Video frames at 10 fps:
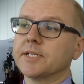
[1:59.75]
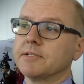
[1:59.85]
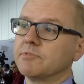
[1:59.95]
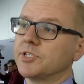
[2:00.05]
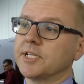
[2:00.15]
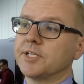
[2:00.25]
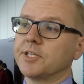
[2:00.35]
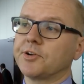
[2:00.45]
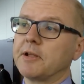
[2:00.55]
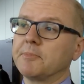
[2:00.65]
and
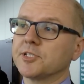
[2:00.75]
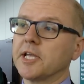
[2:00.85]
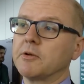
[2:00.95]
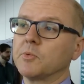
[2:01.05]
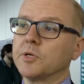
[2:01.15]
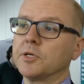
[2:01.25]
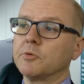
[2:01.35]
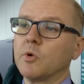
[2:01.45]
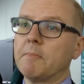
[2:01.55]
63% were